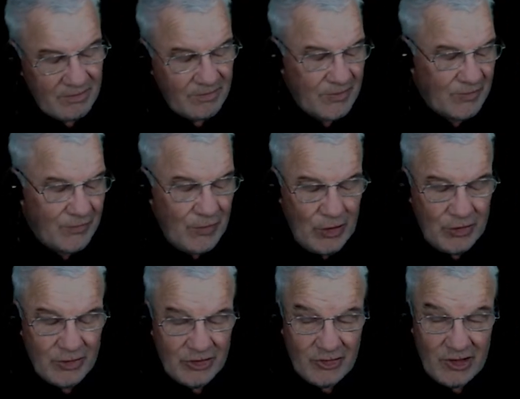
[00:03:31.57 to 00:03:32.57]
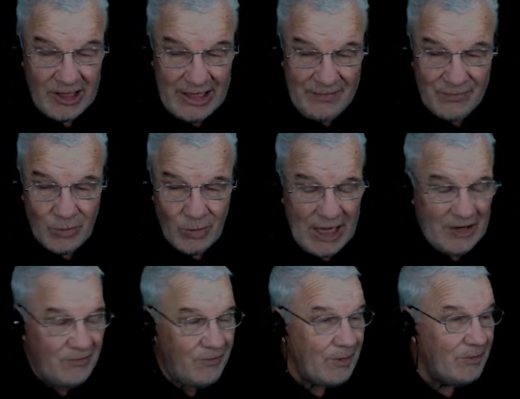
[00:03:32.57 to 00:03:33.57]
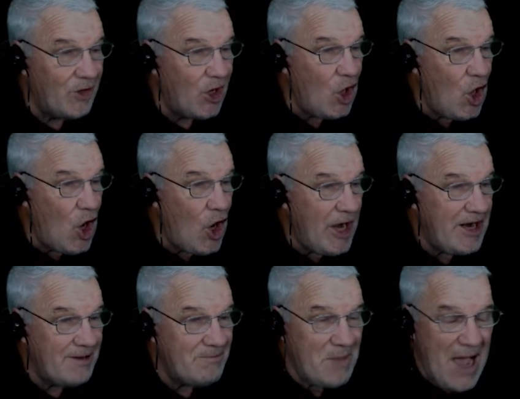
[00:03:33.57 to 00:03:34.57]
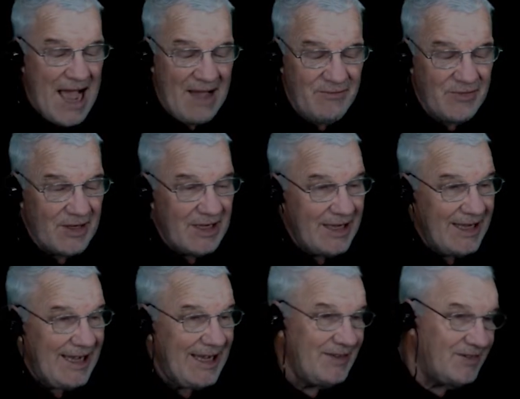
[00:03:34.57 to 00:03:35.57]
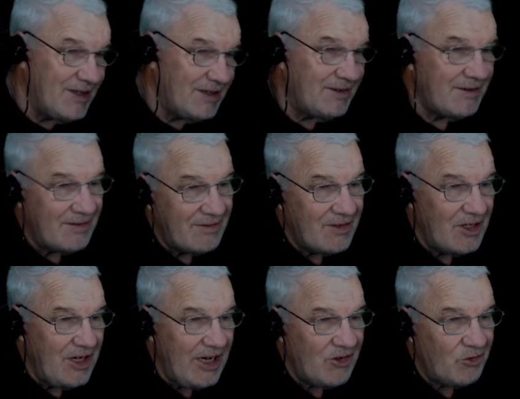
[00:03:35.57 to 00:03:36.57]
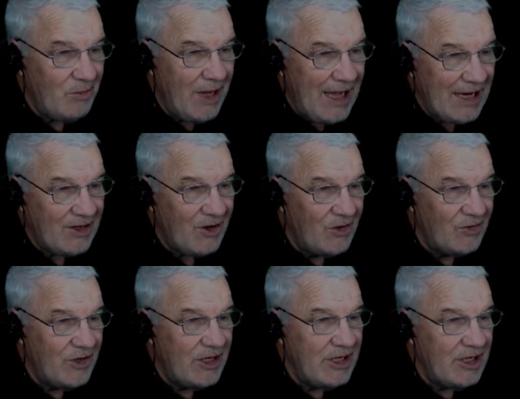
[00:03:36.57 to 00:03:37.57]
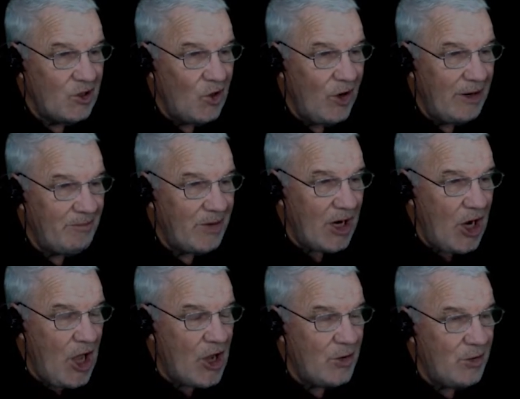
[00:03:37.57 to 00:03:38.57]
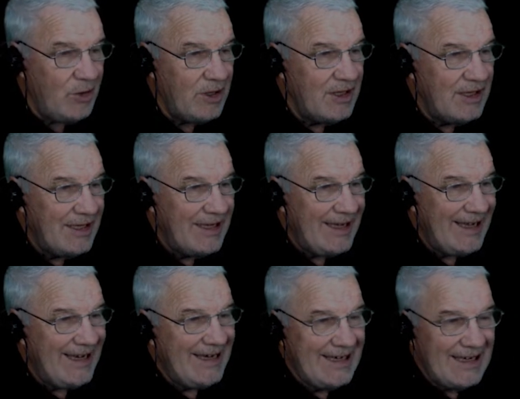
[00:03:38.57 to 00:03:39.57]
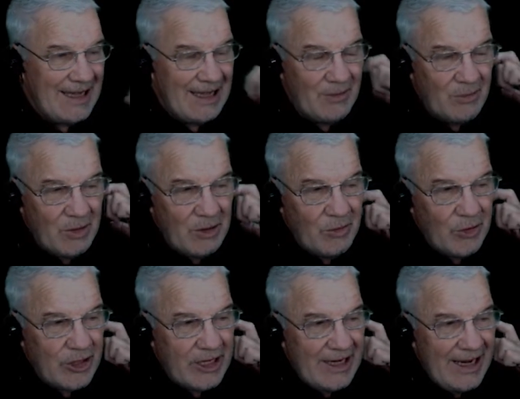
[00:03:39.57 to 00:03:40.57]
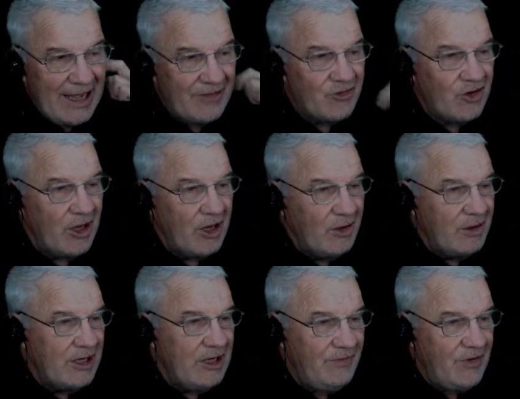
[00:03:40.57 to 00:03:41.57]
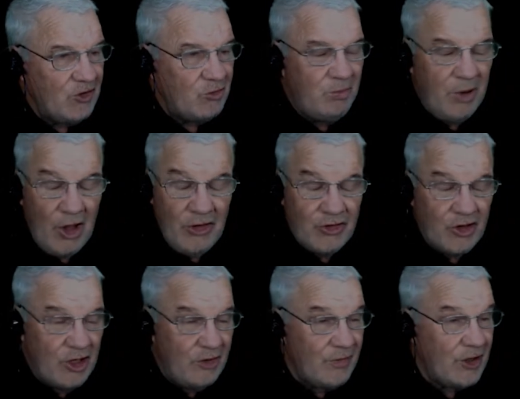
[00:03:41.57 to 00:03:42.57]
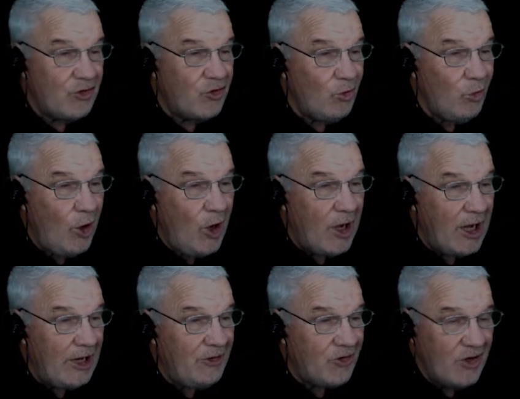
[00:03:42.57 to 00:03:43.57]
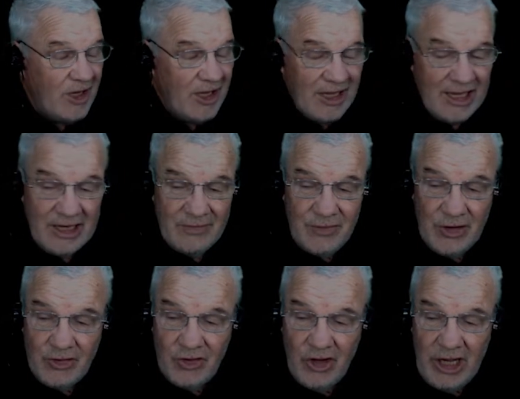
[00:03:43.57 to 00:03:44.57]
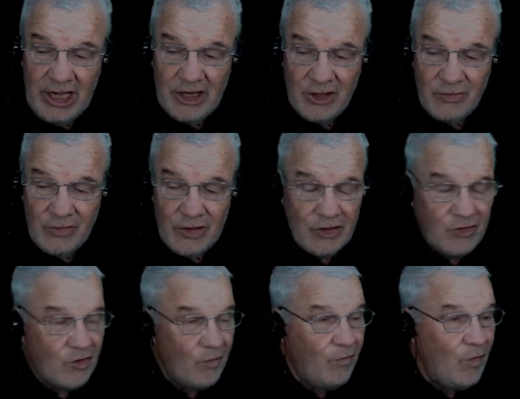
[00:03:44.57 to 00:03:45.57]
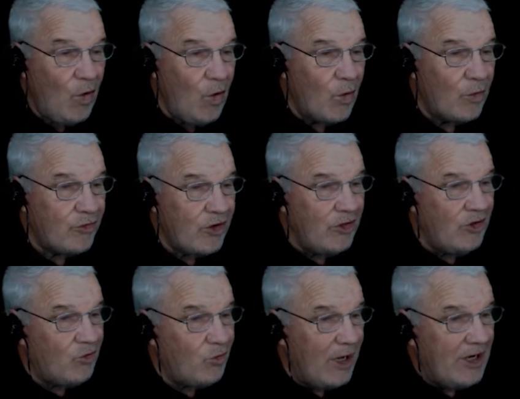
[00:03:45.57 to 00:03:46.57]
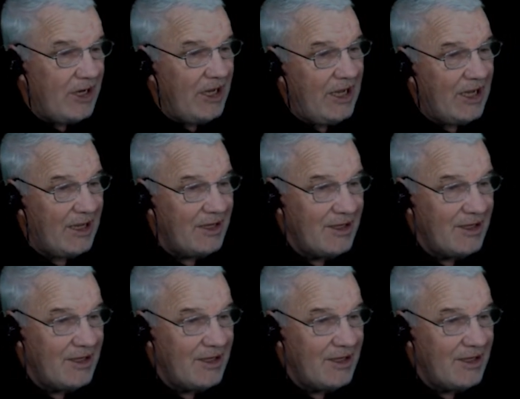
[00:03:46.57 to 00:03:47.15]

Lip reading: furthest left one from the line above, and the next mark on the line below, and we work it out. So if it's positive, it's a rise, and if it's negative, it's a fall. So this one here,